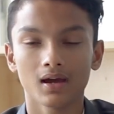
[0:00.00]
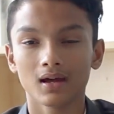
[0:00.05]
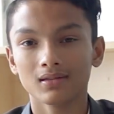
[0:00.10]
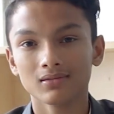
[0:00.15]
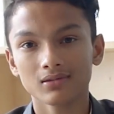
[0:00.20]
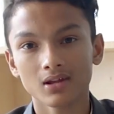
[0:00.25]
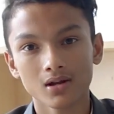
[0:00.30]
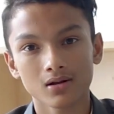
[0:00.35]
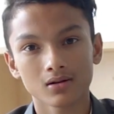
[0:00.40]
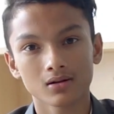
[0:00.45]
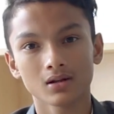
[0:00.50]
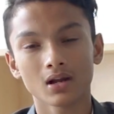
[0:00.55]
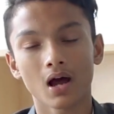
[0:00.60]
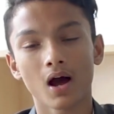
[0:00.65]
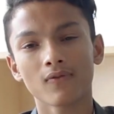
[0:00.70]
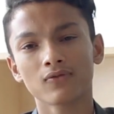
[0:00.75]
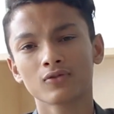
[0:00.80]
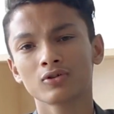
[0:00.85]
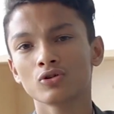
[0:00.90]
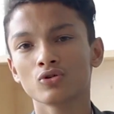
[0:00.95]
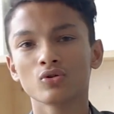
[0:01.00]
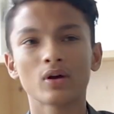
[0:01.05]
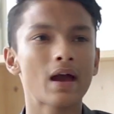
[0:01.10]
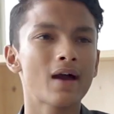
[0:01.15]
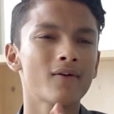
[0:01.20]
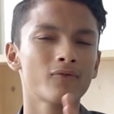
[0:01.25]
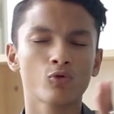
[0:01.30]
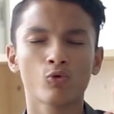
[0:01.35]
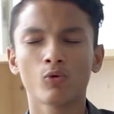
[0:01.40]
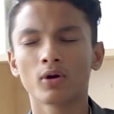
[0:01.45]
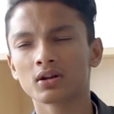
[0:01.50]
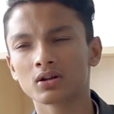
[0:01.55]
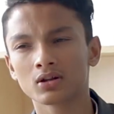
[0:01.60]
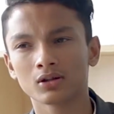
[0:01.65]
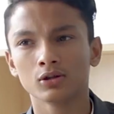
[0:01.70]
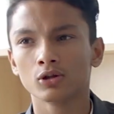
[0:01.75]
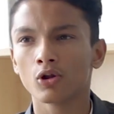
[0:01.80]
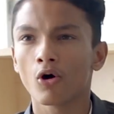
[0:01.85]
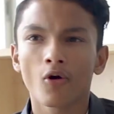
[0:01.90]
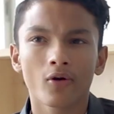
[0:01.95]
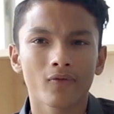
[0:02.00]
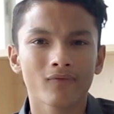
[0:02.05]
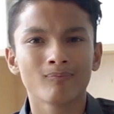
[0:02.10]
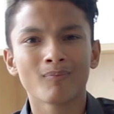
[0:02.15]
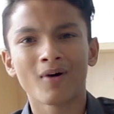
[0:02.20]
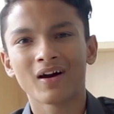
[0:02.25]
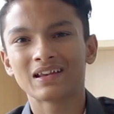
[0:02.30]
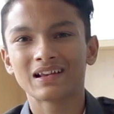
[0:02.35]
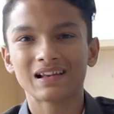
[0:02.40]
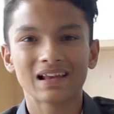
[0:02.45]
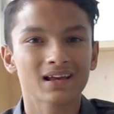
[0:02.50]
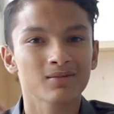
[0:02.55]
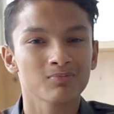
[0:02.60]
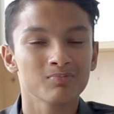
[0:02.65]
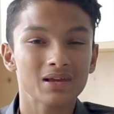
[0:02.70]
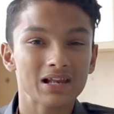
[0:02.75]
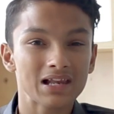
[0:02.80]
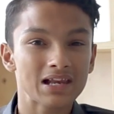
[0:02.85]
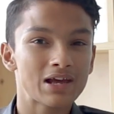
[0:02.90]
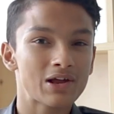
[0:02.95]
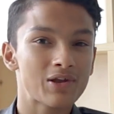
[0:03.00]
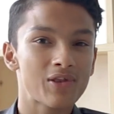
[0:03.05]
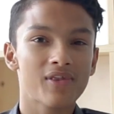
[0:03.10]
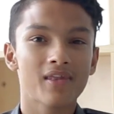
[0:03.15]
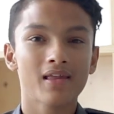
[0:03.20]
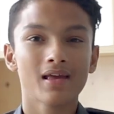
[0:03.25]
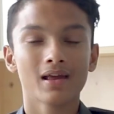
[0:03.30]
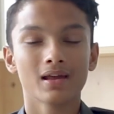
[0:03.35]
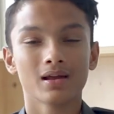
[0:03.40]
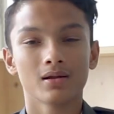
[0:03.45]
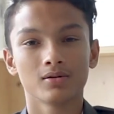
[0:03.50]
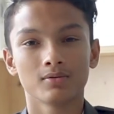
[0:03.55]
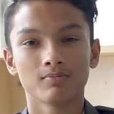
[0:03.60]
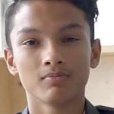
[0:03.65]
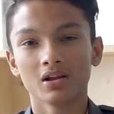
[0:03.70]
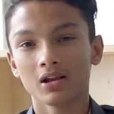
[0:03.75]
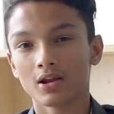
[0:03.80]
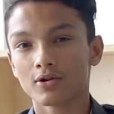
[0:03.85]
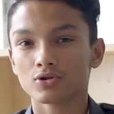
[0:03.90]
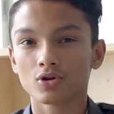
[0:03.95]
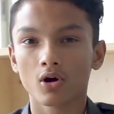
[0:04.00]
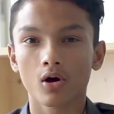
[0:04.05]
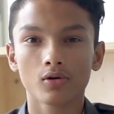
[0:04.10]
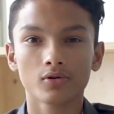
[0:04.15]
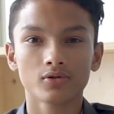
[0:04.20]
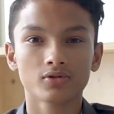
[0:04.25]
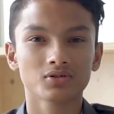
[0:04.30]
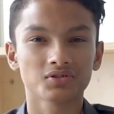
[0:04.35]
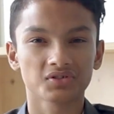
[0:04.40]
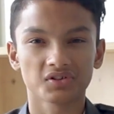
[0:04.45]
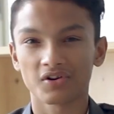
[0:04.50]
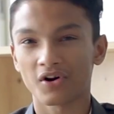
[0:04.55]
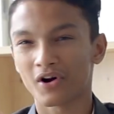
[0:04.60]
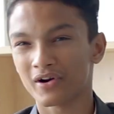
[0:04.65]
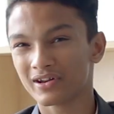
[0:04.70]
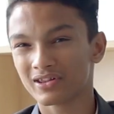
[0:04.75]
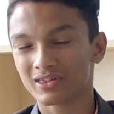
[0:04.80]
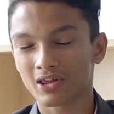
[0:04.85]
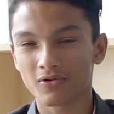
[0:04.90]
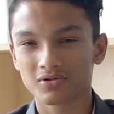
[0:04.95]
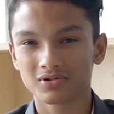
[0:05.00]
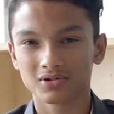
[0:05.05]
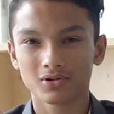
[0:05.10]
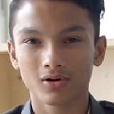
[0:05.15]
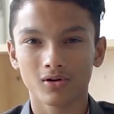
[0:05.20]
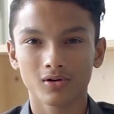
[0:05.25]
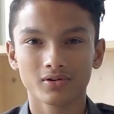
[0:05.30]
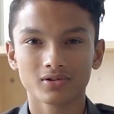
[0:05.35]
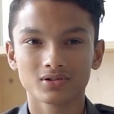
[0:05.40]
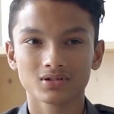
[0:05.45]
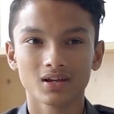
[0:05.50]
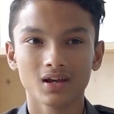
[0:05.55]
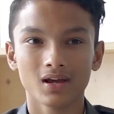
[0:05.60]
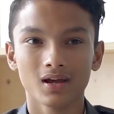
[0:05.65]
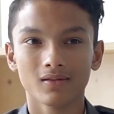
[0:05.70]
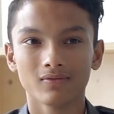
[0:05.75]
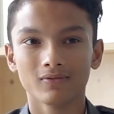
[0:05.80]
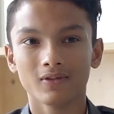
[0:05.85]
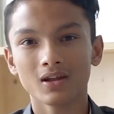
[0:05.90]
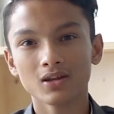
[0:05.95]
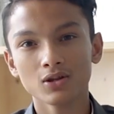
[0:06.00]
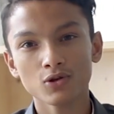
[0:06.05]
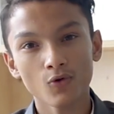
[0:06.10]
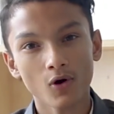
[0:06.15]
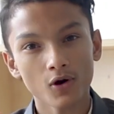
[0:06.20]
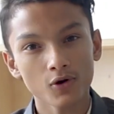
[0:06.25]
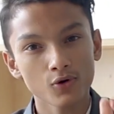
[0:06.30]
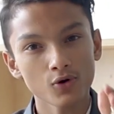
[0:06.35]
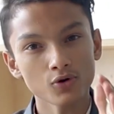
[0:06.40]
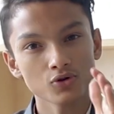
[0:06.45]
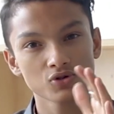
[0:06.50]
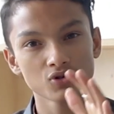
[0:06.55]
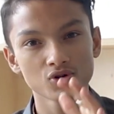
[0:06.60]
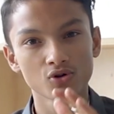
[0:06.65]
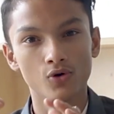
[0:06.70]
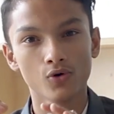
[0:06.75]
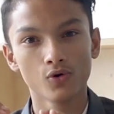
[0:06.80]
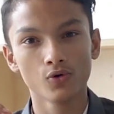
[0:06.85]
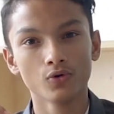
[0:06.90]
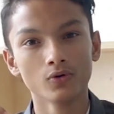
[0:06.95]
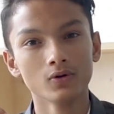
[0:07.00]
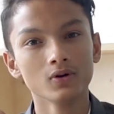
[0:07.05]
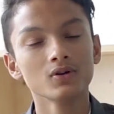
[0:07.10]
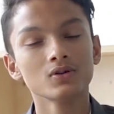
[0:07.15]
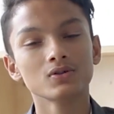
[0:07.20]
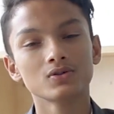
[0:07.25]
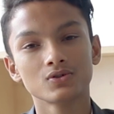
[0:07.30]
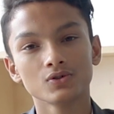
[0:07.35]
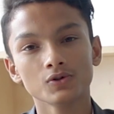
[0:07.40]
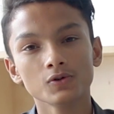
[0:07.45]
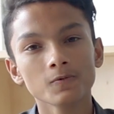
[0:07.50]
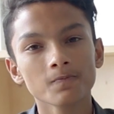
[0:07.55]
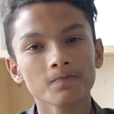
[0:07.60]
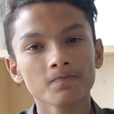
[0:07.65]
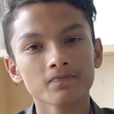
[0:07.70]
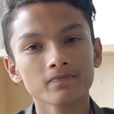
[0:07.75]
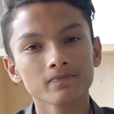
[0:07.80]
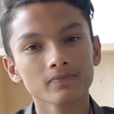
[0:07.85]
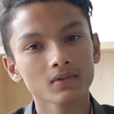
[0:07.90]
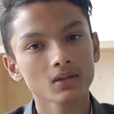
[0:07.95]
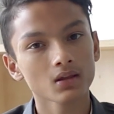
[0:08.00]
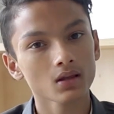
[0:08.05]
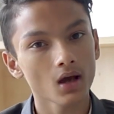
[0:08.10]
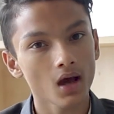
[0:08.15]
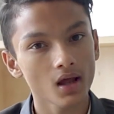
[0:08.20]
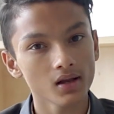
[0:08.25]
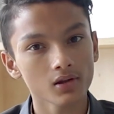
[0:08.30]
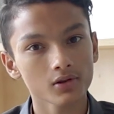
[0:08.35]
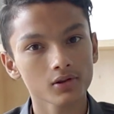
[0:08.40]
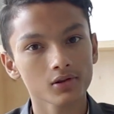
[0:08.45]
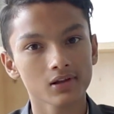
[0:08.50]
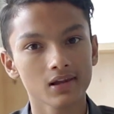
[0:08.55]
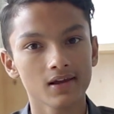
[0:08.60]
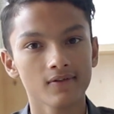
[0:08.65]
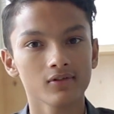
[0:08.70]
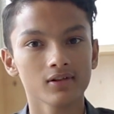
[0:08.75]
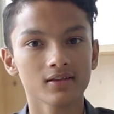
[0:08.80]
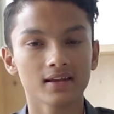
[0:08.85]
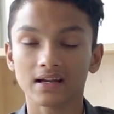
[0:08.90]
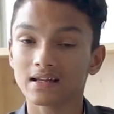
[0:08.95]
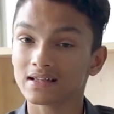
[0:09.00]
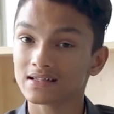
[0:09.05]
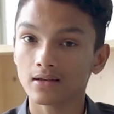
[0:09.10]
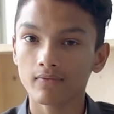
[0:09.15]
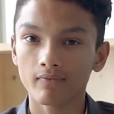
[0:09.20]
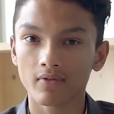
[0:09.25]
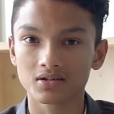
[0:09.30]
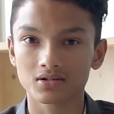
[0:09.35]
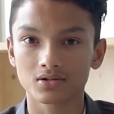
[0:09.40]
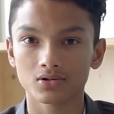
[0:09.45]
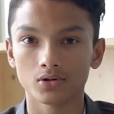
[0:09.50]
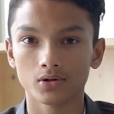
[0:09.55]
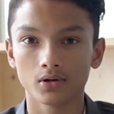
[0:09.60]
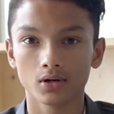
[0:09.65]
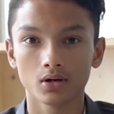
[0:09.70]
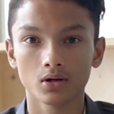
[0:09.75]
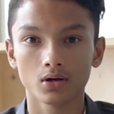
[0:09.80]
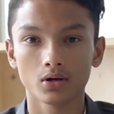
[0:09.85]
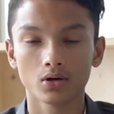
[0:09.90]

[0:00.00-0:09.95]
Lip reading: And then after you have quite a lot of money like $1 million or $100,000, then you are good to go to another level, that is investor.